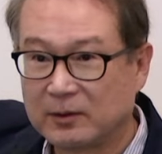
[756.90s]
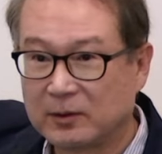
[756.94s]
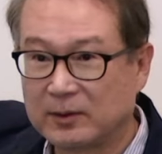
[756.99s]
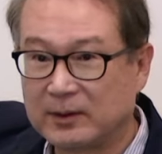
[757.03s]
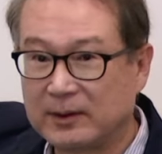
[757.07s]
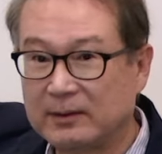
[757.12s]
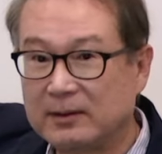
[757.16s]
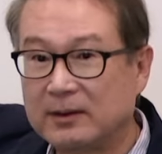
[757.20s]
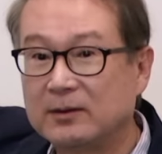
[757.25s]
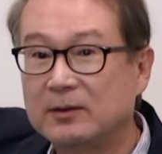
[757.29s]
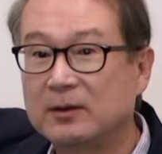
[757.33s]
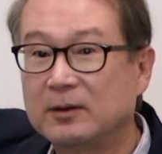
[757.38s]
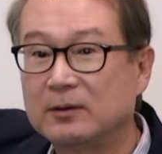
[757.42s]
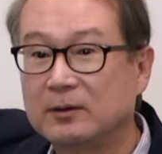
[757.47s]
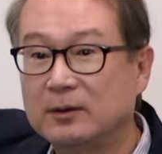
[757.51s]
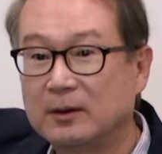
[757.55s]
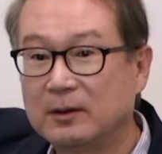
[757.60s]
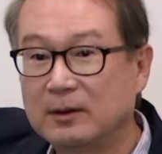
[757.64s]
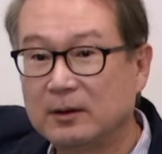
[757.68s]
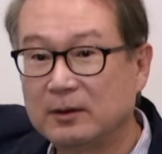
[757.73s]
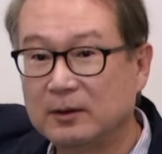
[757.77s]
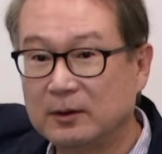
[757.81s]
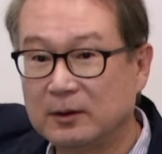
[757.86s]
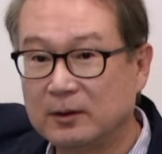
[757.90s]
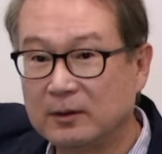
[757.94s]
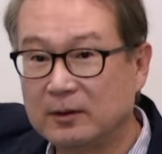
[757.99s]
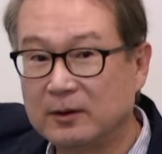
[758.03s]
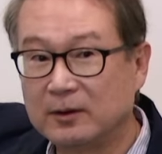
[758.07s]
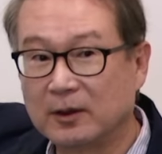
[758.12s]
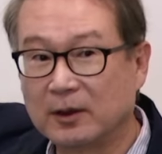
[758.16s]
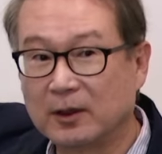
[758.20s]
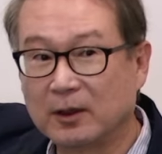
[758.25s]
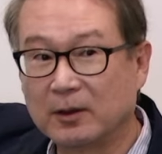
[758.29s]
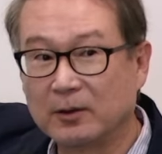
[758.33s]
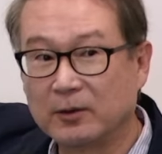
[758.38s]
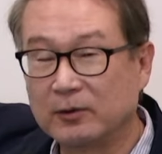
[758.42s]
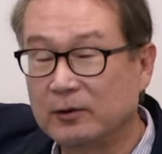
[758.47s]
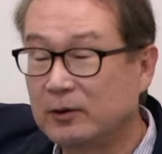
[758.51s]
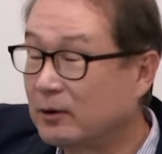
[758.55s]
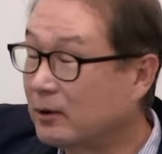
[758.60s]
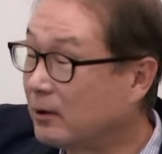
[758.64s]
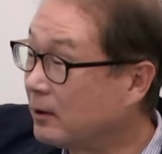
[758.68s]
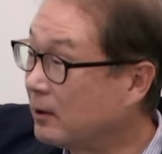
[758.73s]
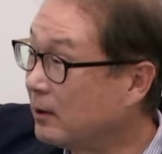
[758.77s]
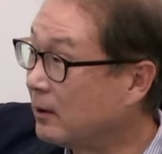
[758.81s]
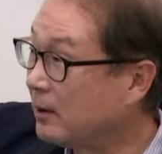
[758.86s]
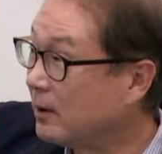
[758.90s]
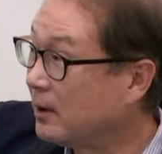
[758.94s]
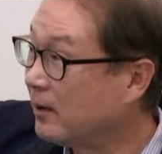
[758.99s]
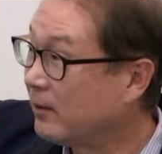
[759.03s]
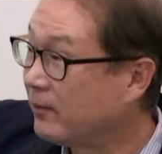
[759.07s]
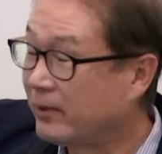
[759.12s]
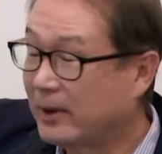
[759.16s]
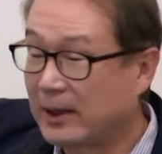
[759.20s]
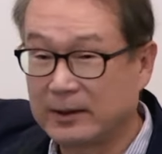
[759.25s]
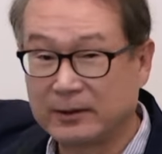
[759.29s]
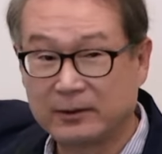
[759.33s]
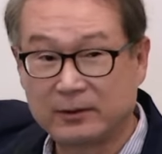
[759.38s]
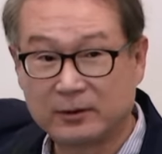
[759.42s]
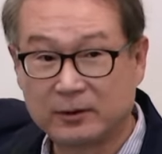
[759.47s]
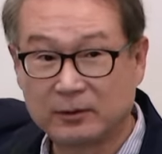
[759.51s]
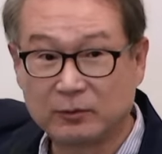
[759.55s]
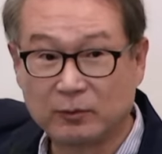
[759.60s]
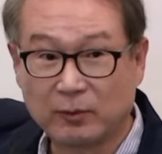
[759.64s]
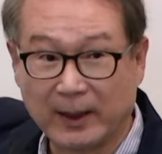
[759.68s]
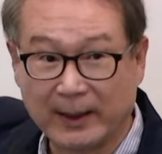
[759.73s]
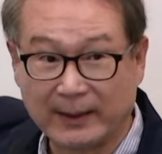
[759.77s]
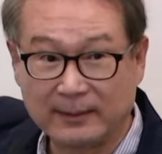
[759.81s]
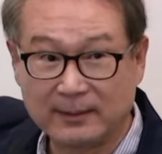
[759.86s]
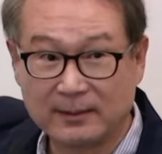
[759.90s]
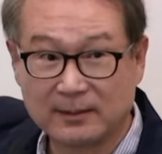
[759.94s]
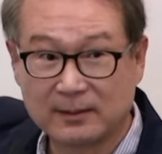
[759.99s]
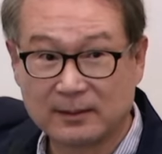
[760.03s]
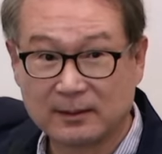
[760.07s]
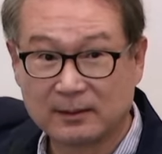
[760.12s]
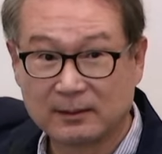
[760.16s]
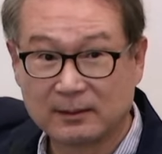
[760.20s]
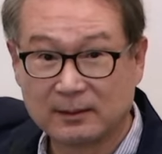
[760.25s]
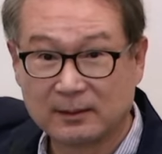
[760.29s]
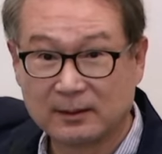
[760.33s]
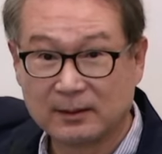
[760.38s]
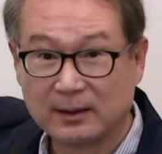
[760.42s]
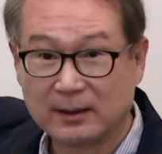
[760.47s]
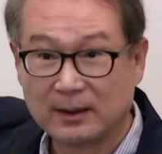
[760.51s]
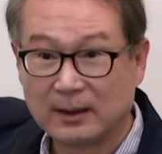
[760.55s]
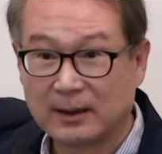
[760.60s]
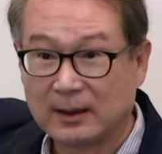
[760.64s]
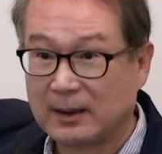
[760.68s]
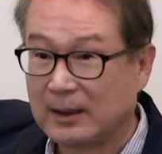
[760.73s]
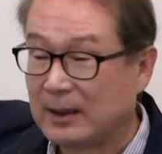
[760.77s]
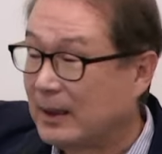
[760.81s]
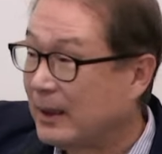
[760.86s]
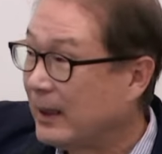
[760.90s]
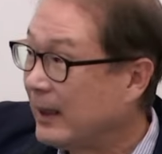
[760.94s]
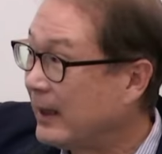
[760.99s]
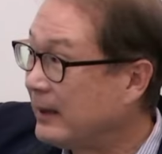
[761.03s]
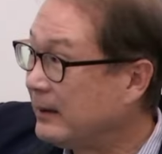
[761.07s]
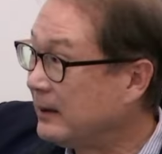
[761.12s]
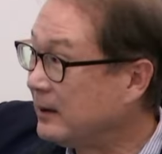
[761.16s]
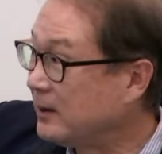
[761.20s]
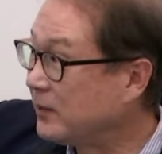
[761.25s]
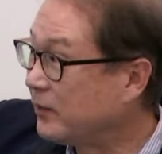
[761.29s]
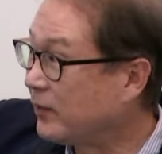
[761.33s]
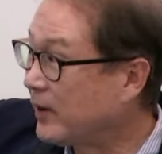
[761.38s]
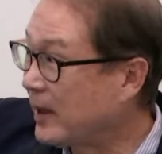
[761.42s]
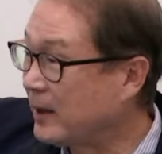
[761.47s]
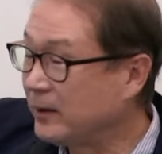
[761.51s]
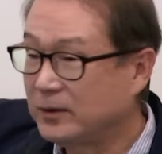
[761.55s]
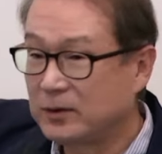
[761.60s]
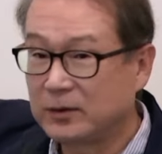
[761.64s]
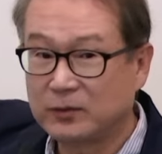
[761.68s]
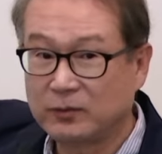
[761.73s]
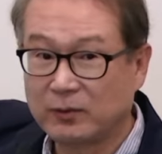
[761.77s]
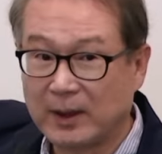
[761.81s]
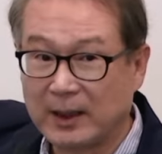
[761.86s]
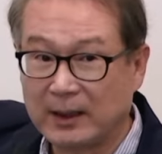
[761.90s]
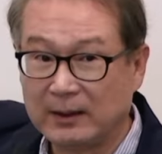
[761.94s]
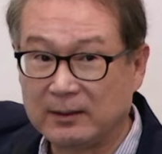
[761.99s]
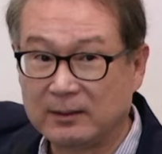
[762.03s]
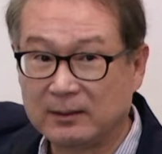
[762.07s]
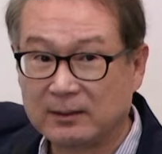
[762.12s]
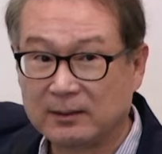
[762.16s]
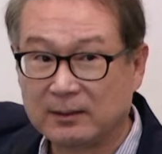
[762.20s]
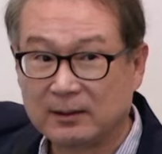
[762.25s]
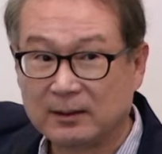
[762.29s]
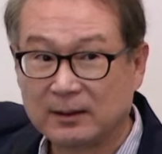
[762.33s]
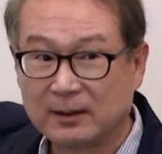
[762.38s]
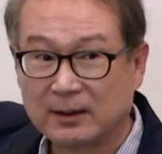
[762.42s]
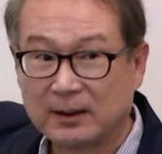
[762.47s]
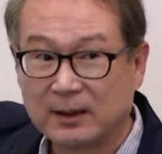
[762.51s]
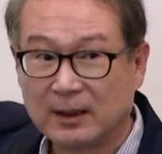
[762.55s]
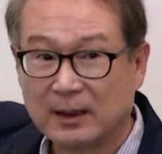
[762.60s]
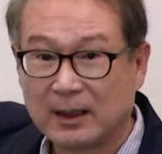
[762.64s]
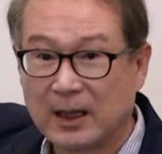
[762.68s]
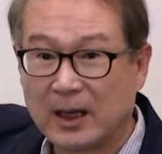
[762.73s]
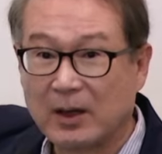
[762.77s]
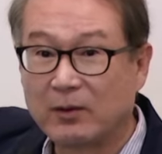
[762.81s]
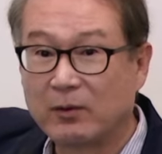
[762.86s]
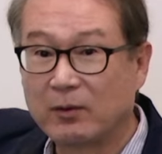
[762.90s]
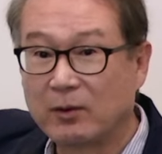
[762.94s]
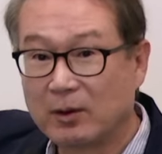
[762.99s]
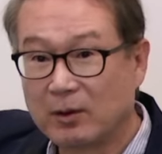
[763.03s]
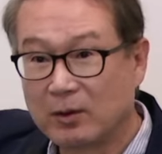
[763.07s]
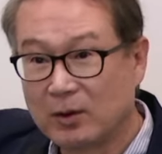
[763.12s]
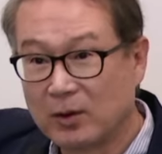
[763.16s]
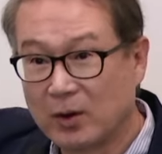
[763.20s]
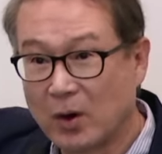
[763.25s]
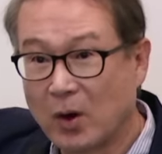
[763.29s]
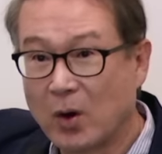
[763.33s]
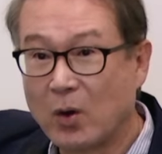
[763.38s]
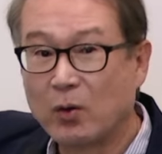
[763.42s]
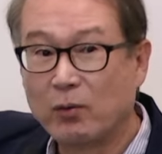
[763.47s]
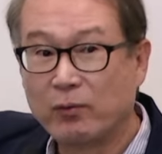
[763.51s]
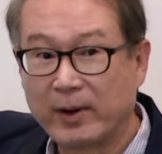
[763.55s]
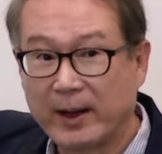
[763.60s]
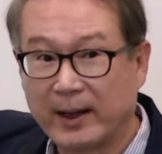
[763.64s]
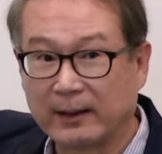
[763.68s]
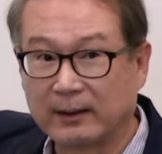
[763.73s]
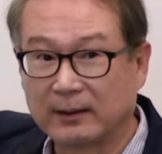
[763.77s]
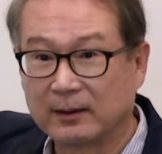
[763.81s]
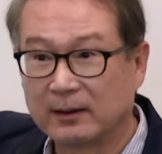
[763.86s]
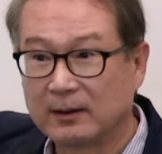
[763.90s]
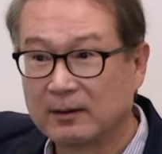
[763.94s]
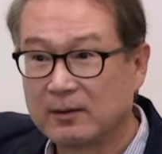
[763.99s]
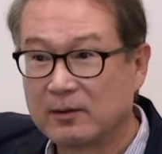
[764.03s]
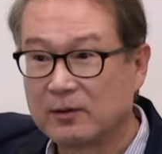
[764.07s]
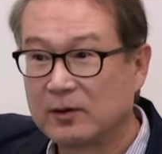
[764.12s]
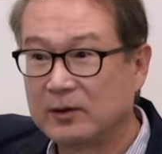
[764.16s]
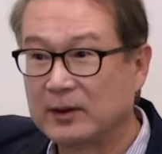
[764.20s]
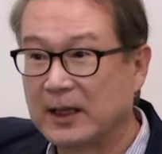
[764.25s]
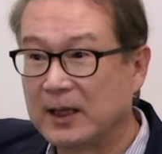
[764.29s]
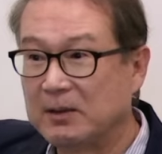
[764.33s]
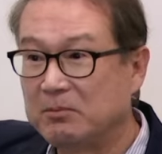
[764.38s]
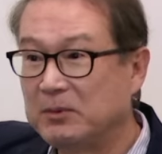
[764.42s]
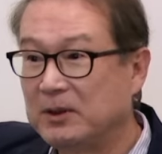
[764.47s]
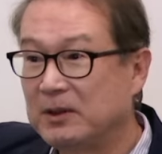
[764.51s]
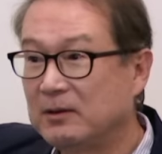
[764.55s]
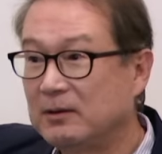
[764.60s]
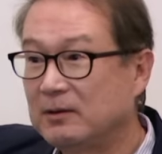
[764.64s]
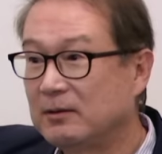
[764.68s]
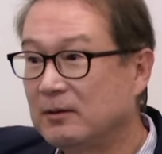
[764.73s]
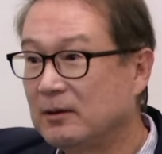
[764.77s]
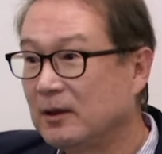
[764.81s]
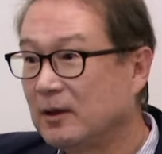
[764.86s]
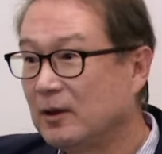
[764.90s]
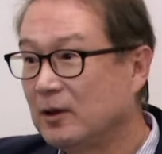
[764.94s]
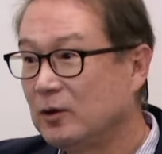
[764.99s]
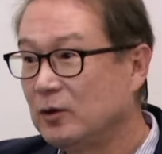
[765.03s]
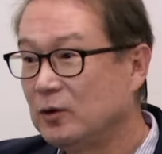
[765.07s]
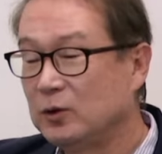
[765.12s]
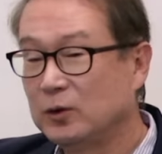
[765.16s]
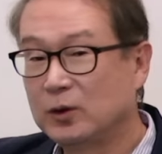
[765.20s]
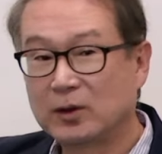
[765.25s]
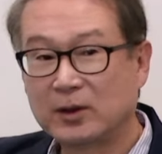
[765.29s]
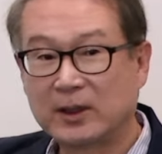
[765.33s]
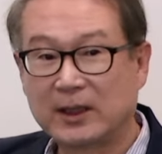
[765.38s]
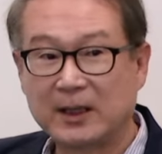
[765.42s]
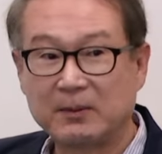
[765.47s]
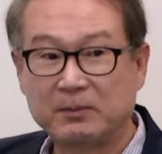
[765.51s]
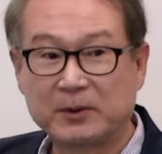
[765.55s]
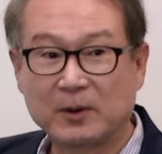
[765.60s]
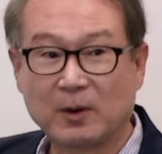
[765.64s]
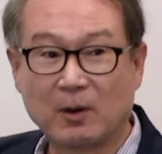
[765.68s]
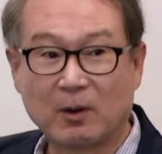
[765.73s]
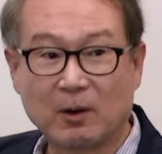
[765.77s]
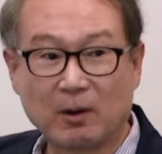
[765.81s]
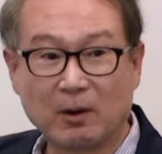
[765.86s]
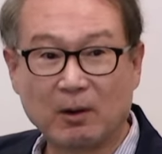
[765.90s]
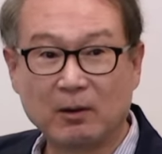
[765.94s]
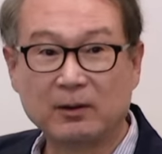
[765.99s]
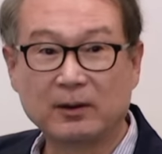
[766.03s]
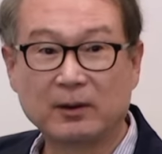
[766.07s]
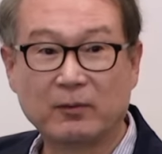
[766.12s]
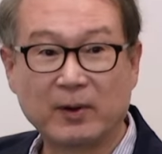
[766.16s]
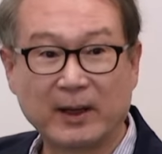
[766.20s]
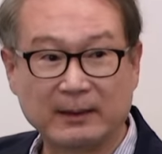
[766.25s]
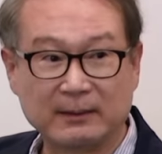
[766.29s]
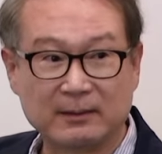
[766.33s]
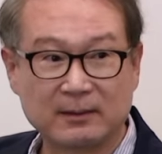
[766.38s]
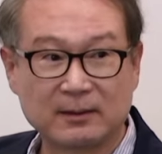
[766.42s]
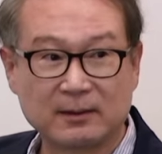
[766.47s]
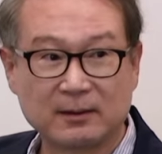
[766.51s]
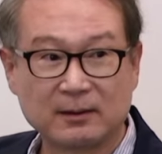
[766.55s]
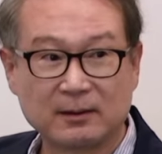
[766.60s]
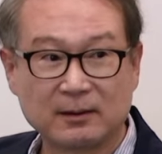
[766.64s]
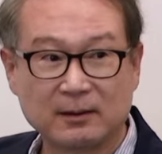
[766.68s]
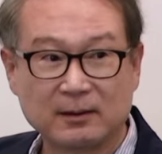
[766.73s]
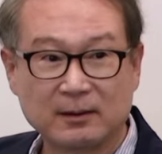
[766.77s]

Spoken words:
So this is your fine-tuned weights. And these fine-tuned weights are low-rank. So that means you don't keep all the weights,